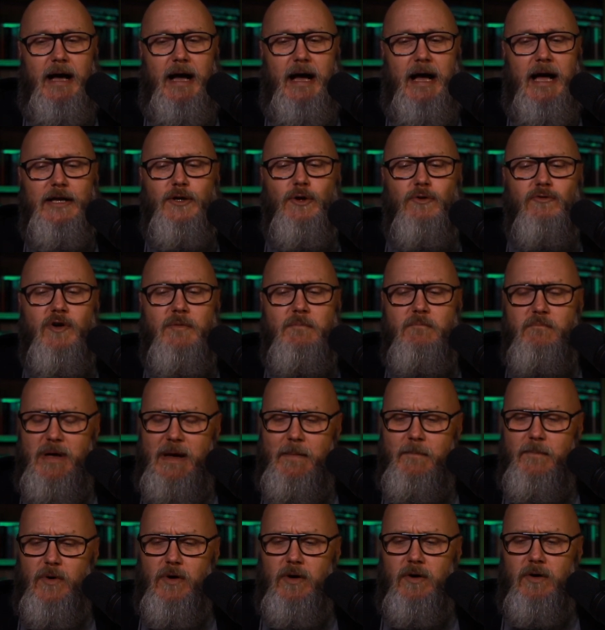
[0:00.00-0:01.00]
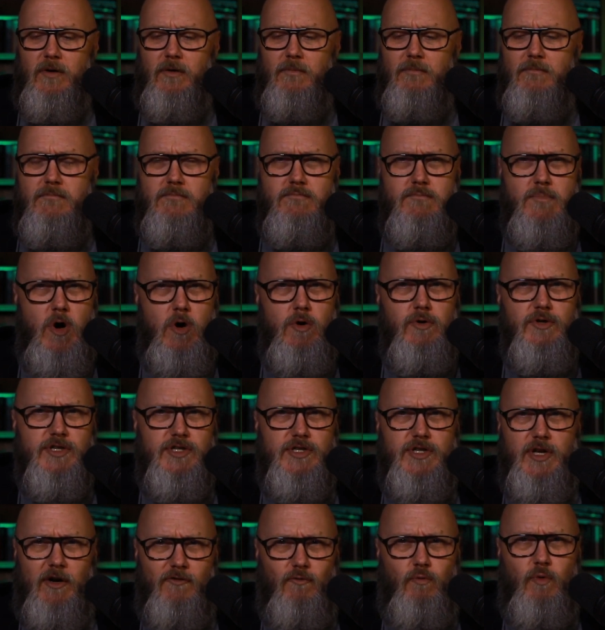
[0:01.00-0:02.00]
I don't remember
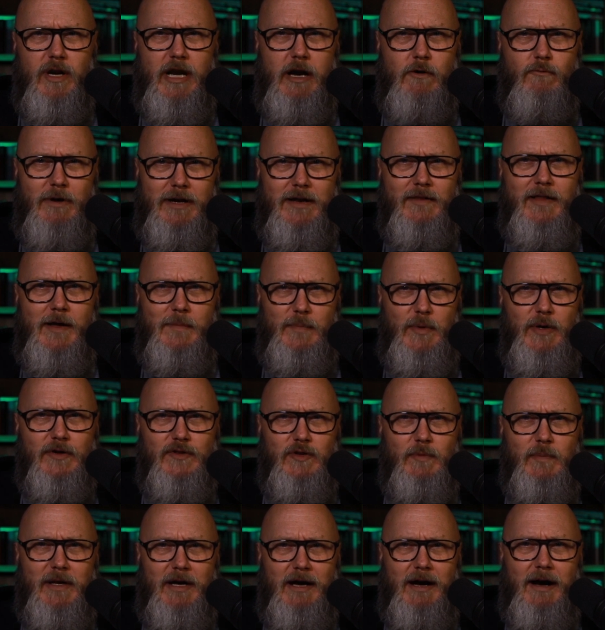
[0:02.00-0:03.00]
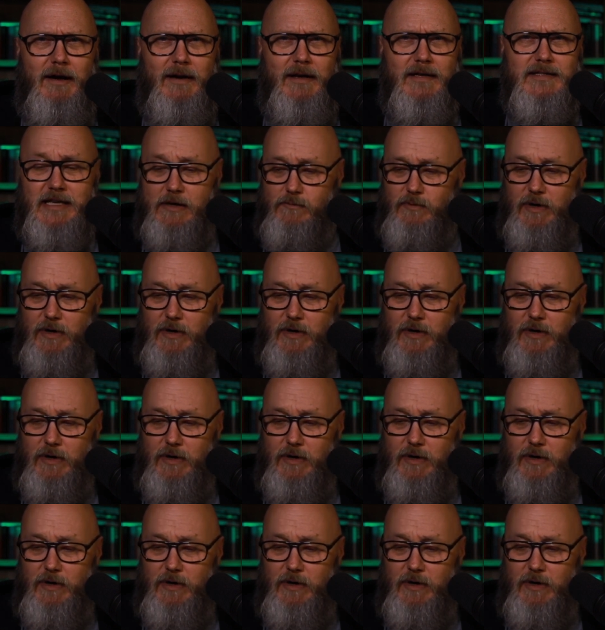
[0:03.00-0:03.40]
most of what I read in that book, to be honest.